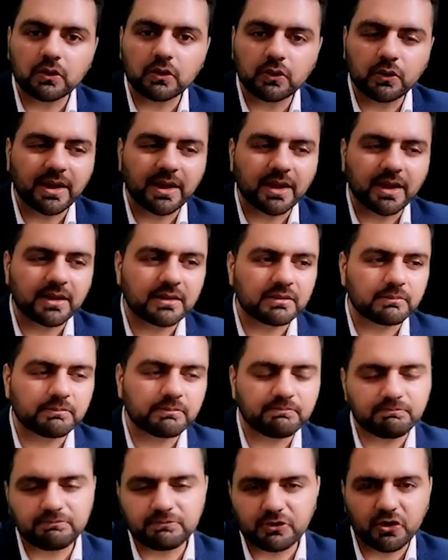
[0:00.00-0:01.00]
You can
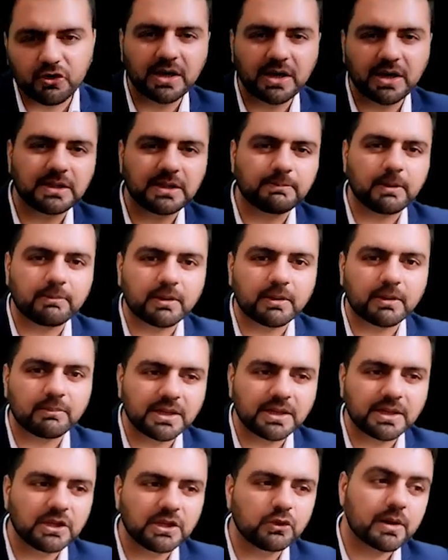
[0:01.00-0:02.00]
trade the paper
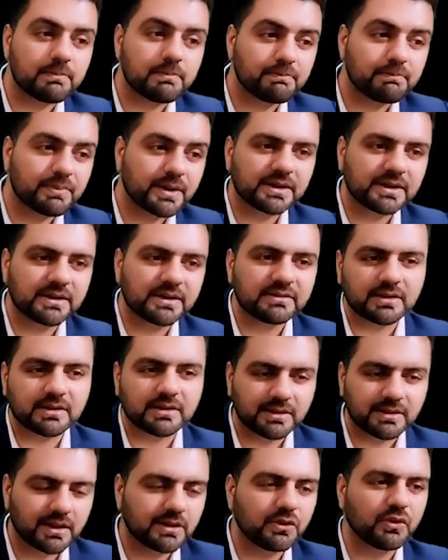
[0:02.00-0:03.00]
money, you can practice, and
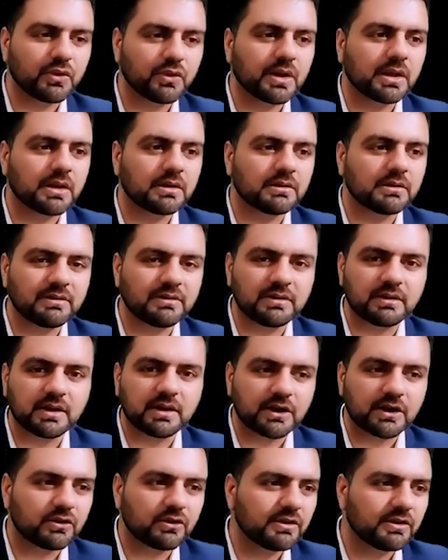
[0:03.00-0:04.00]
then you can
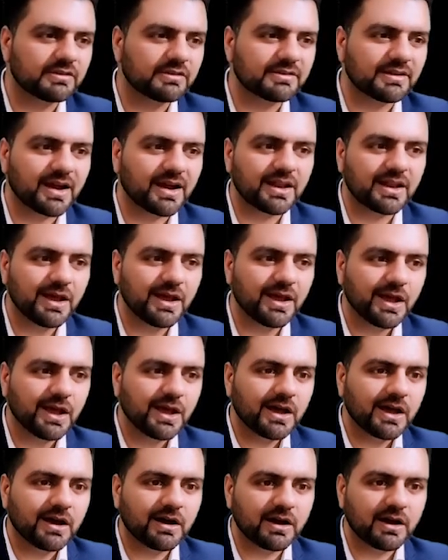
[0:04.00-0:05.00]
get to decide
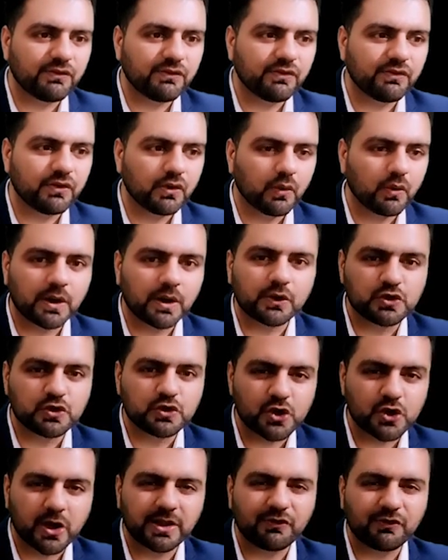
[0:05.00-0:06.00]
if you want to
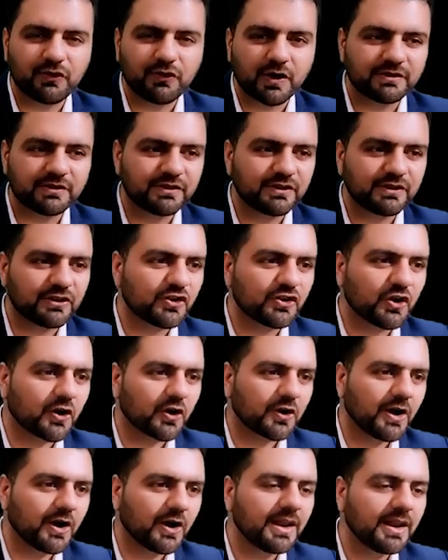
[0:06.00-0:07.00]
join the forex industry or
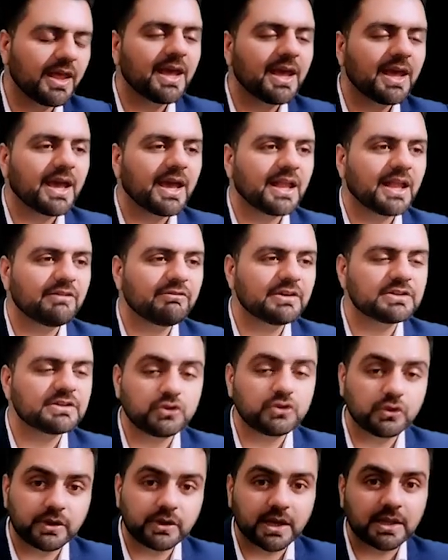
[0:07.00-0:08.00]
not. Anyways,
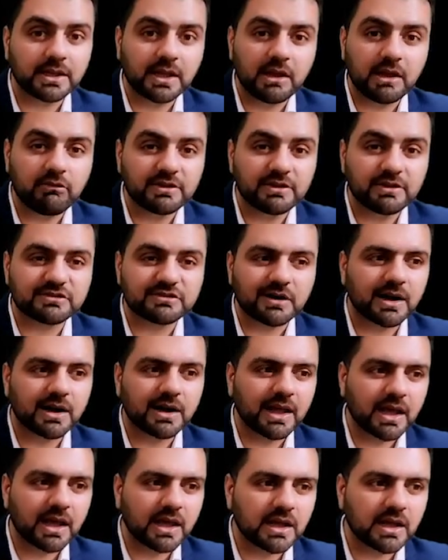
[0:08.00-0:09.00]
you can even start
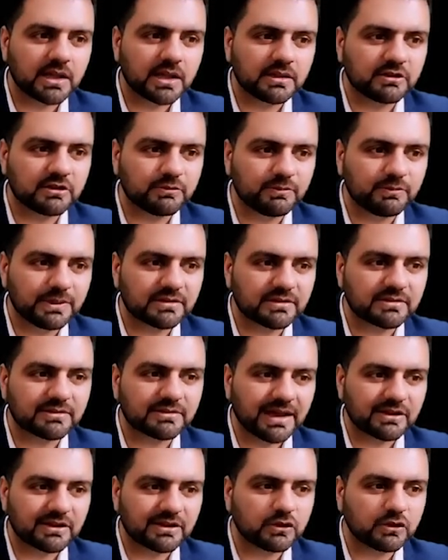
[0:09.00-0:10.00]
this business
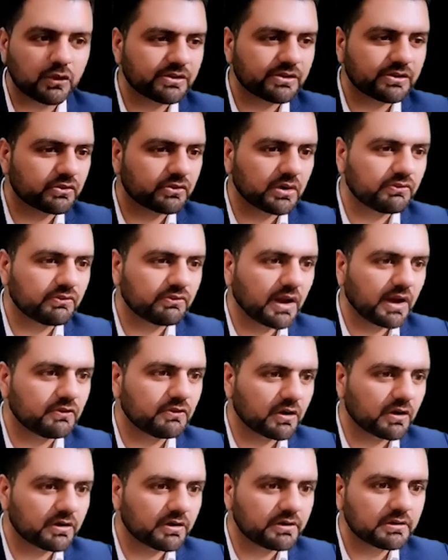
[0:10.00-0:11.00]
as low as
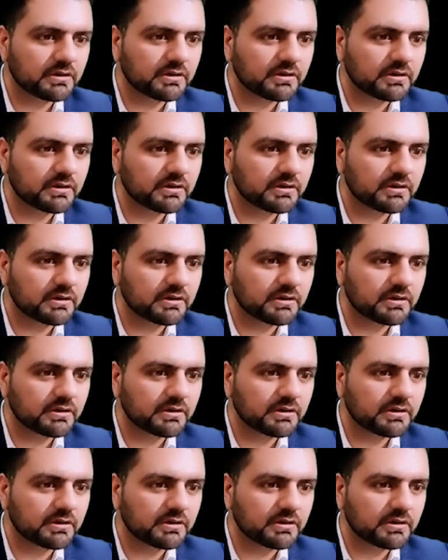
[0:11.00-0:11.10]
$25.